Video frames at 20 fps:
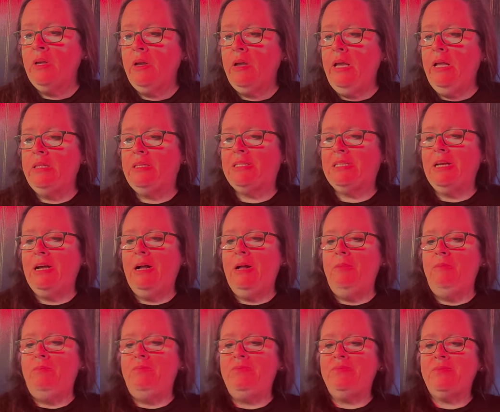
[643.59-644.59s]
It's
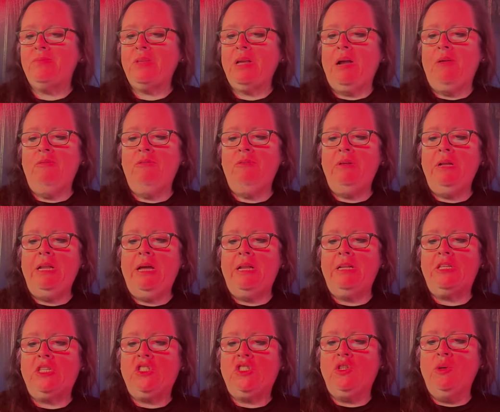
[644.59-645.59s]
um, I'm really not
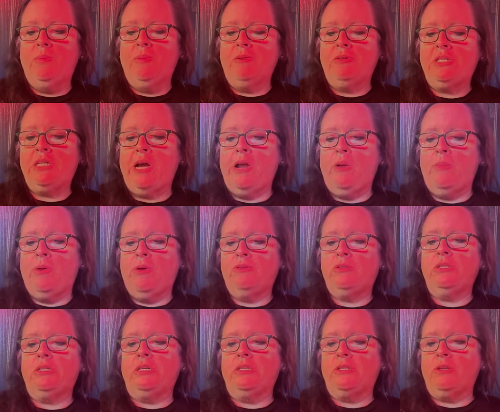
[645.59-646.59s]
a super cider
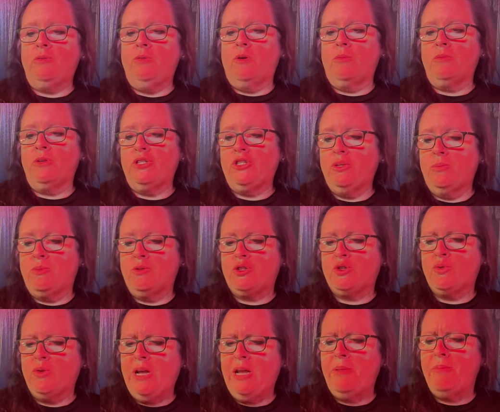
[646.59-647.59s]
person because they're normally super
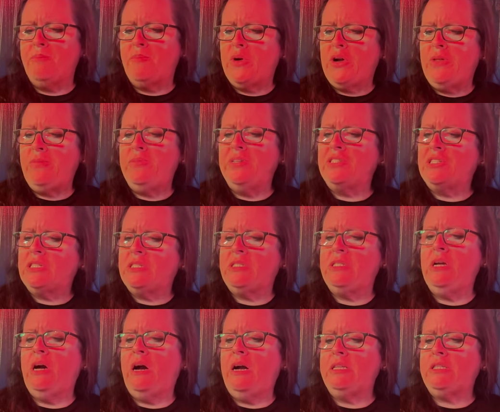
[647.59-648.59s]
sweet, but this is
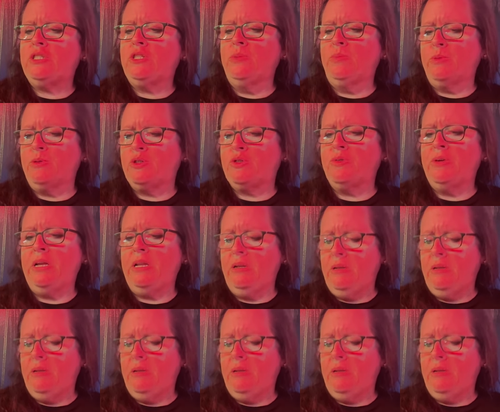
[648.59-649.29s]
not super sweet.